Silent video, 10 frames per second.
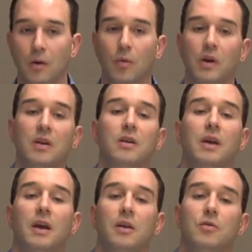When
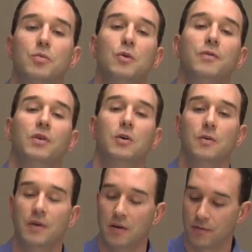indicated, remove the
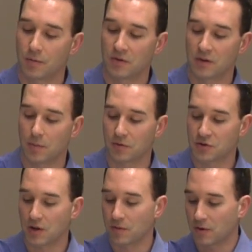cuvette from the sample
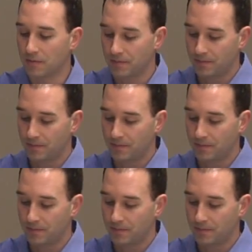chamber.